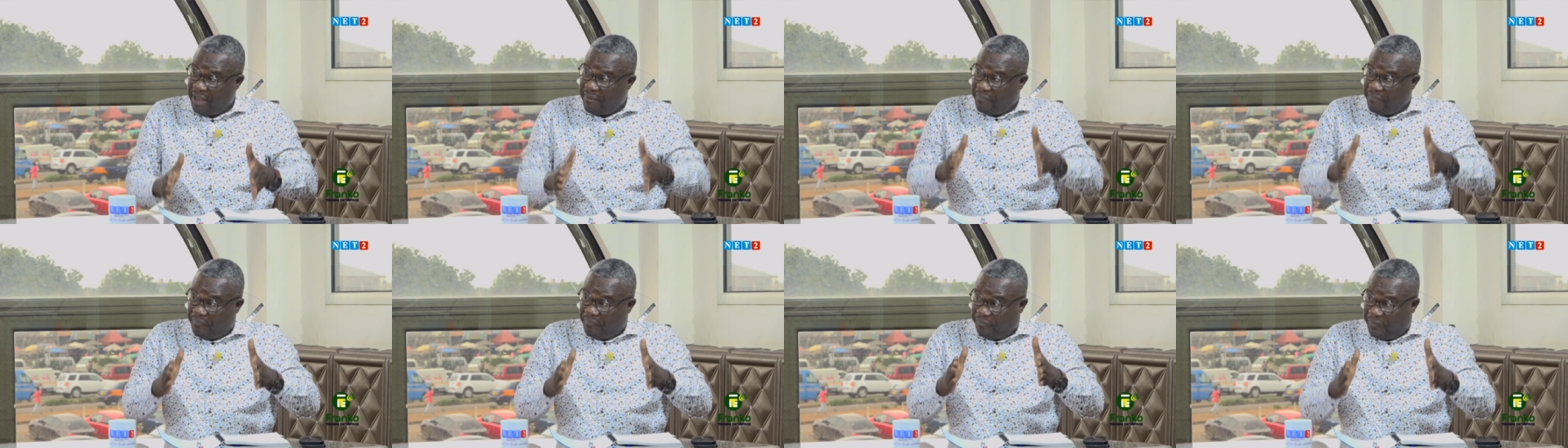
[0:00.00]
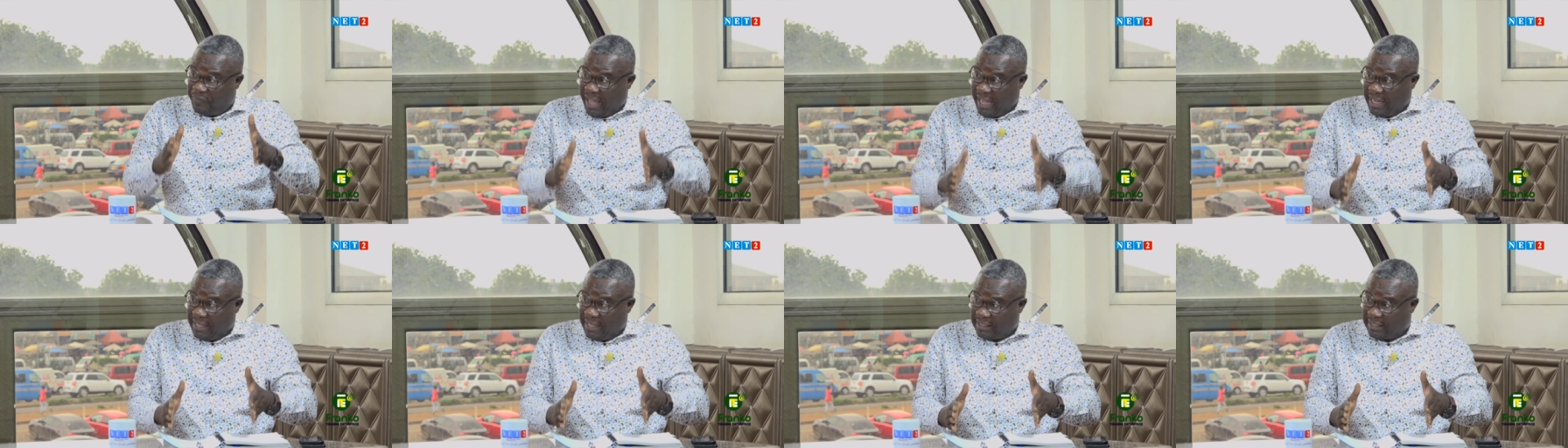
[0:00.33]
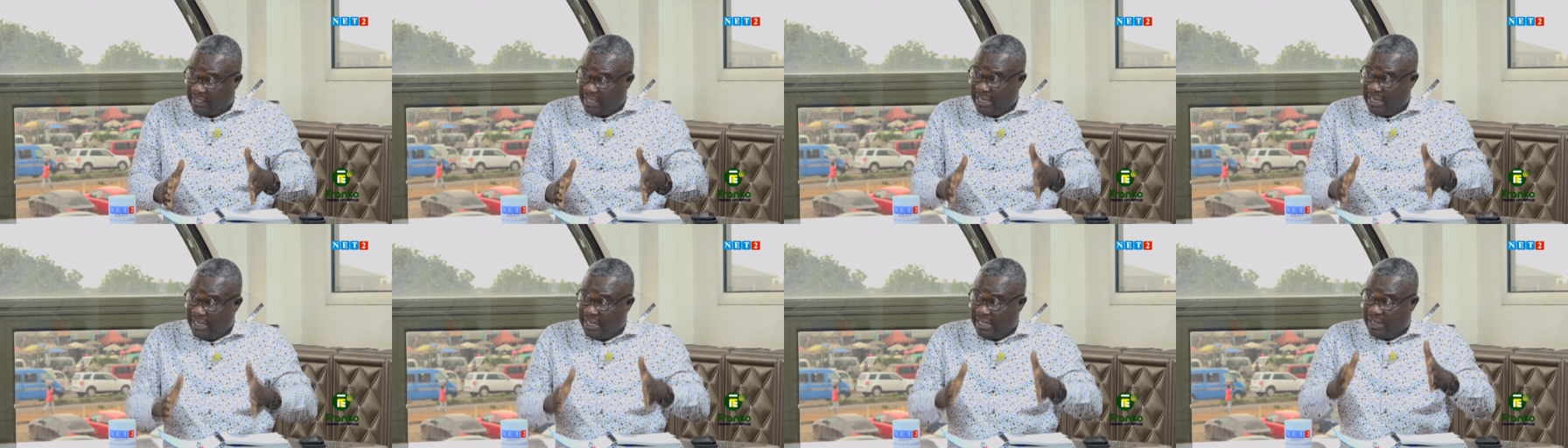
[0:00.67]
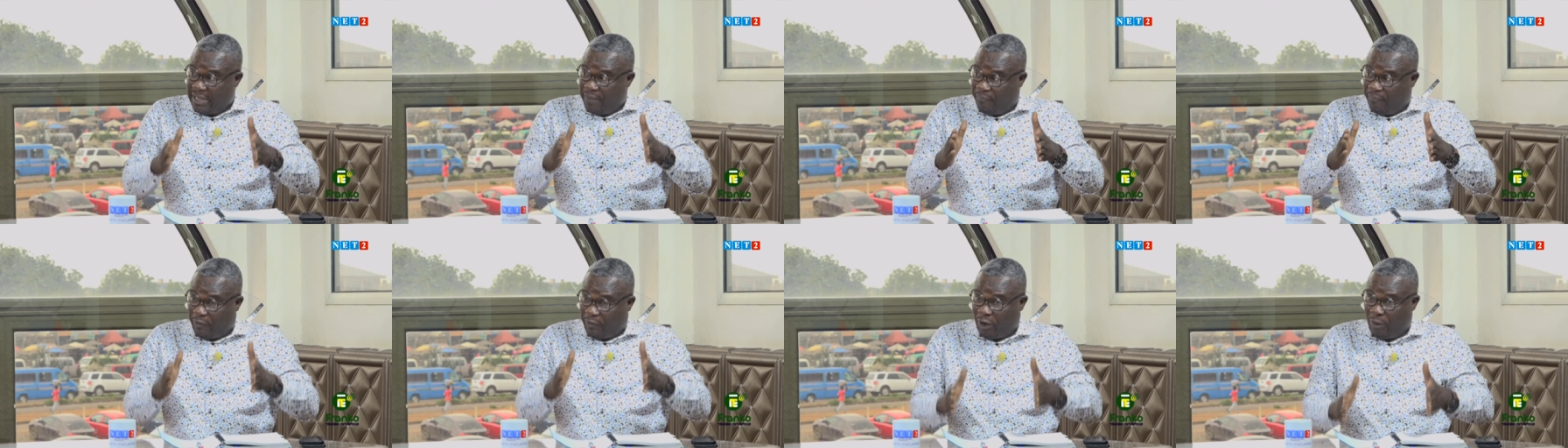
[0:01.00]
and phase in the
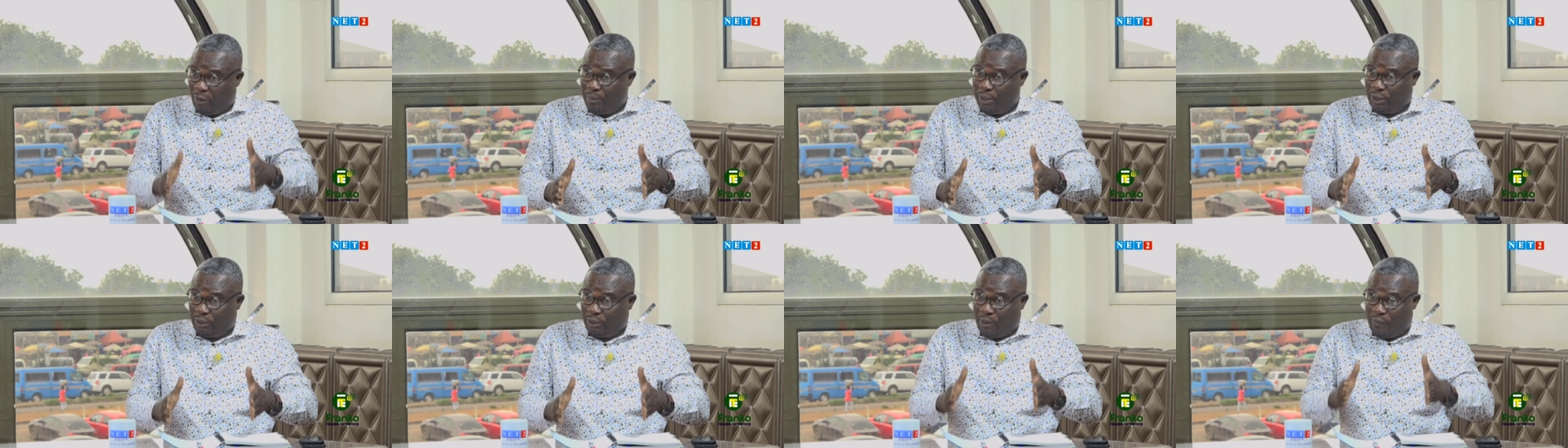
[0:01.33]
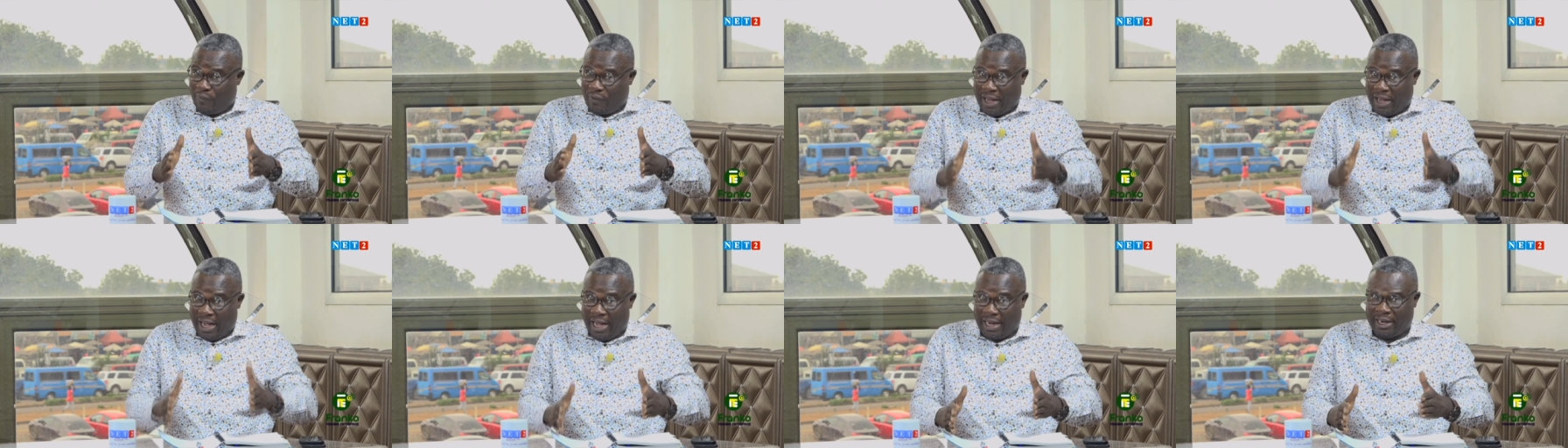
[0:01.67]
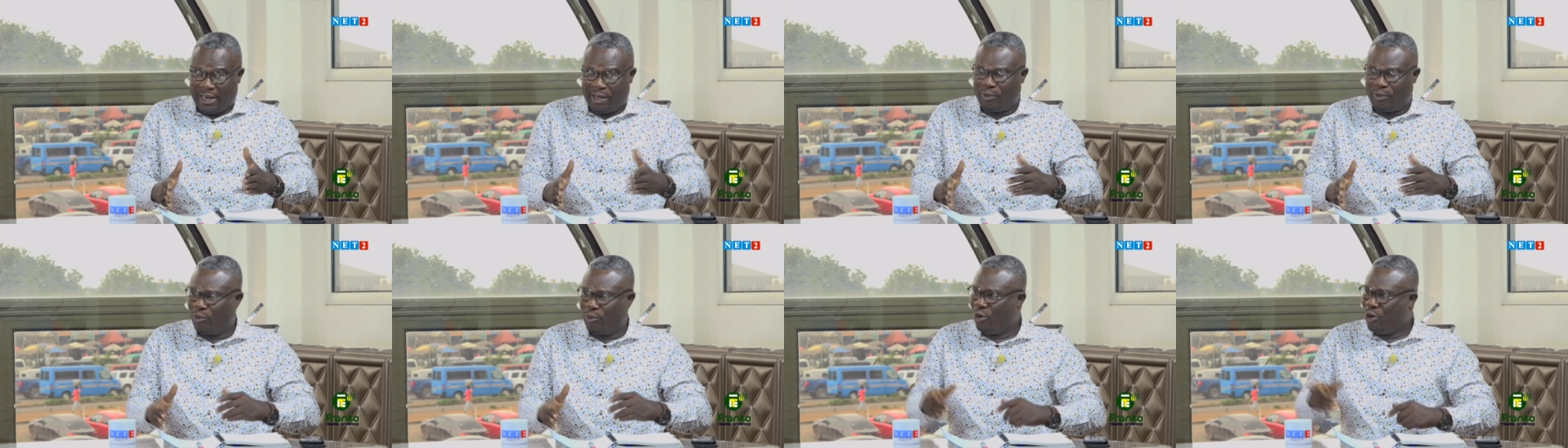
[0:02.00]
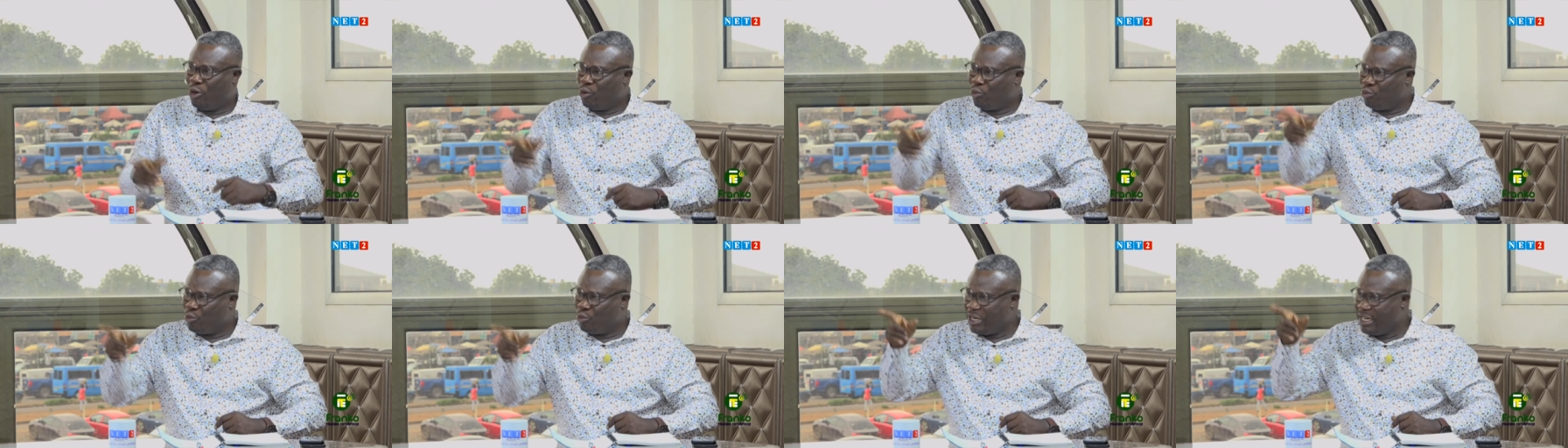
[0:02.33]
development of Ghana,
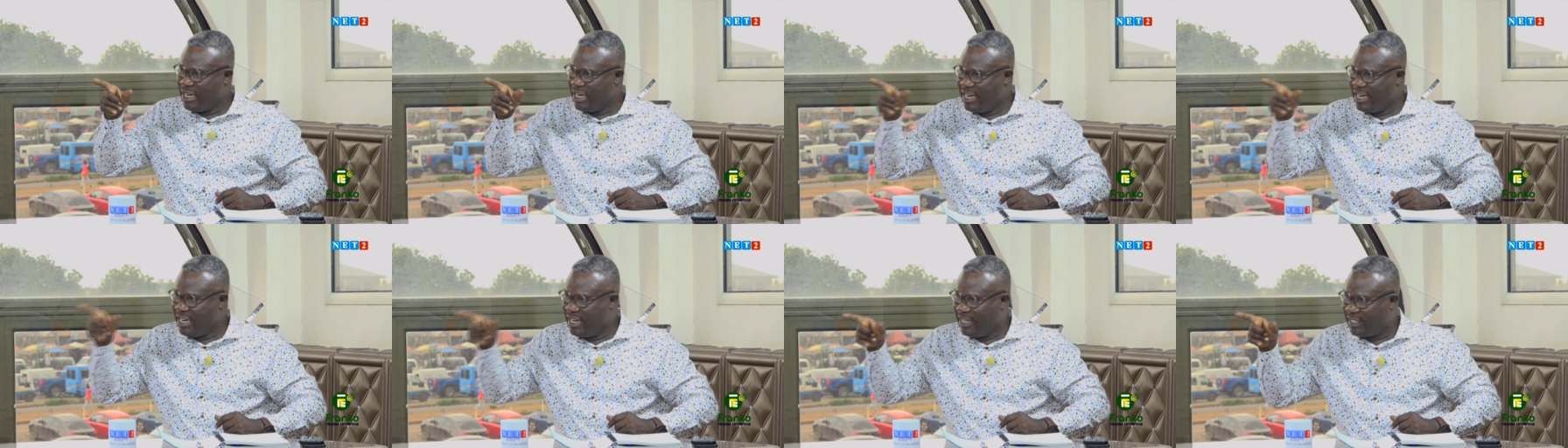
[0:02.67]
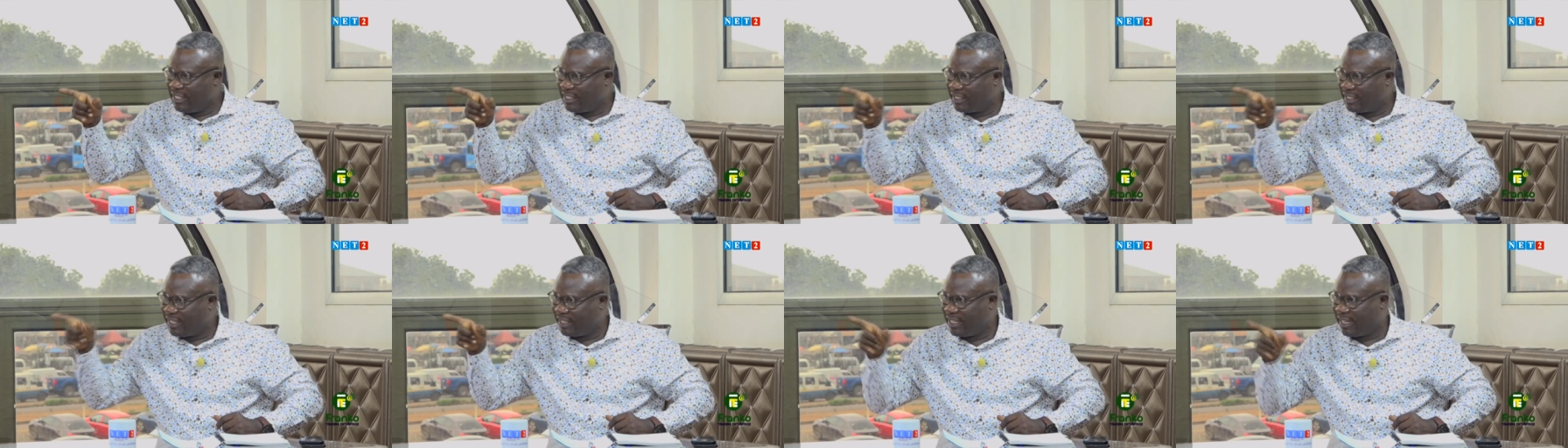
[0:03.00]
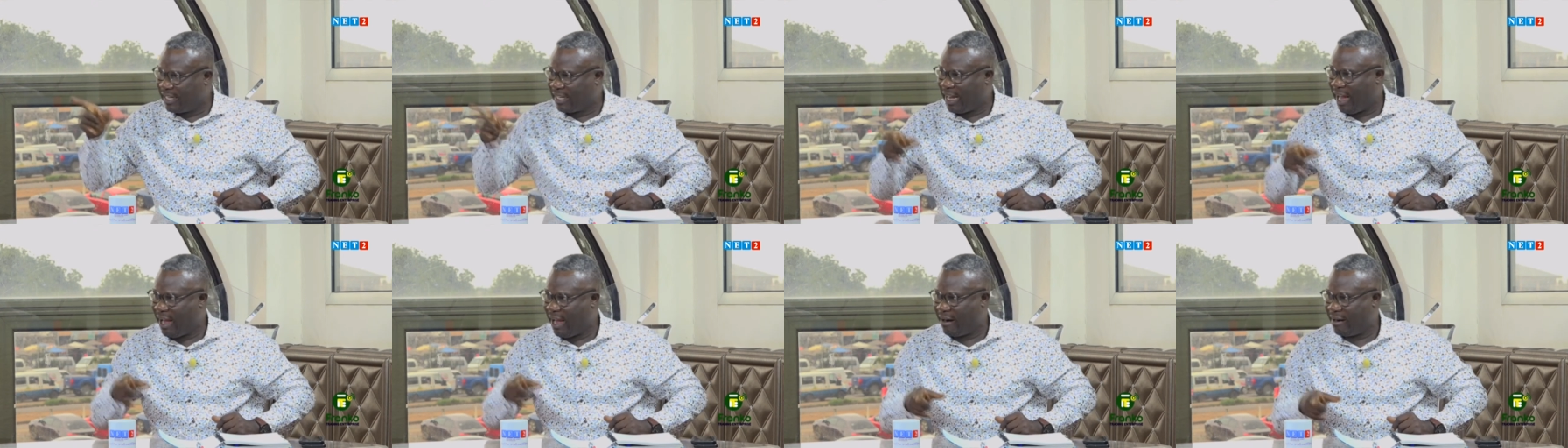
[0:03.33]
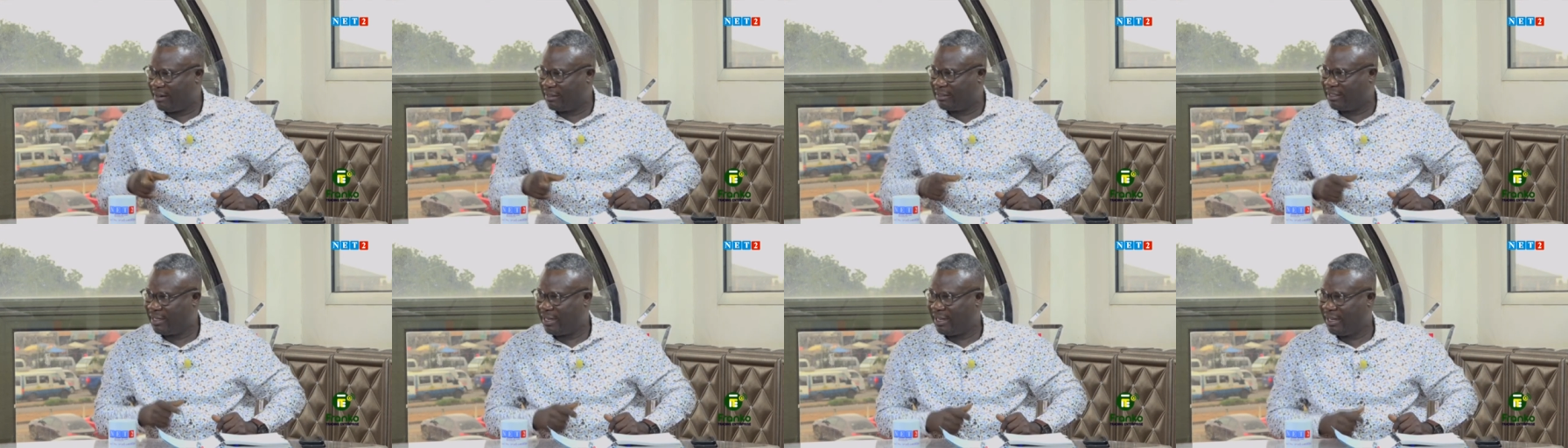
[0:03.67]
we need such a
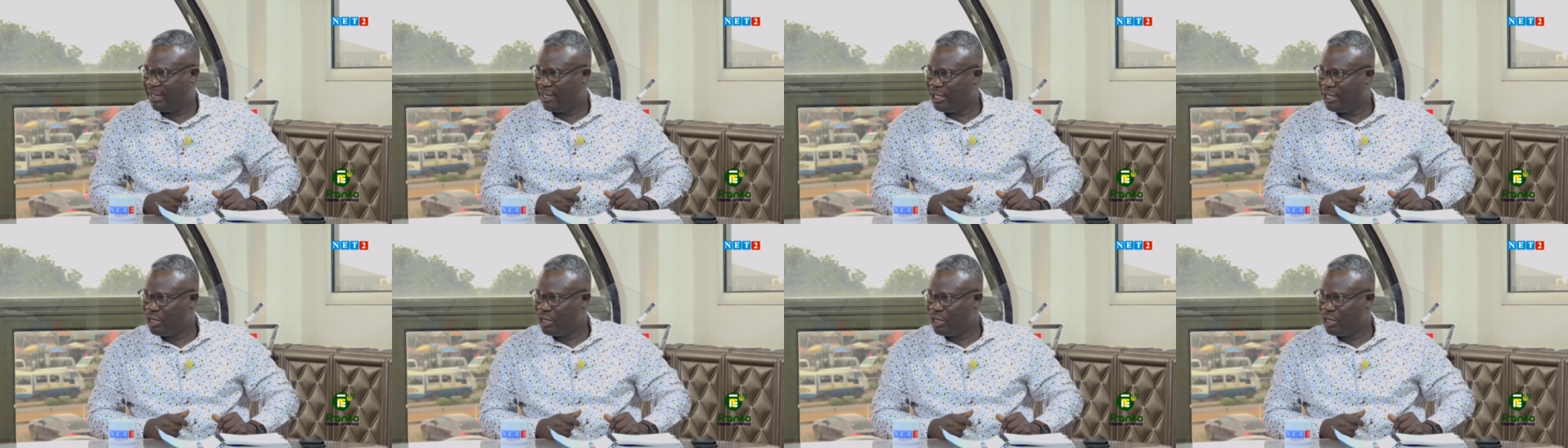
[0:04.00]
character.